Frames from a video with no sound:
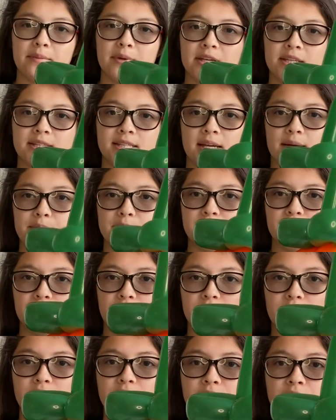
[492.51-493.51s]
It's up to
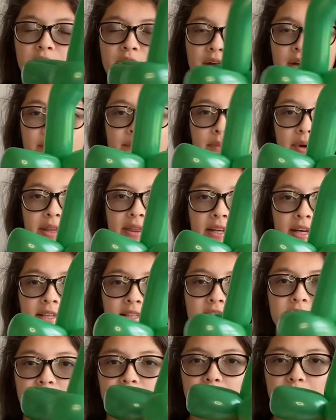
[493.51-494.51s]
you. But
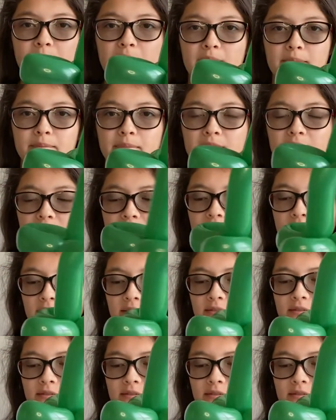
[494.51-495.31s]
that's your pumpkin.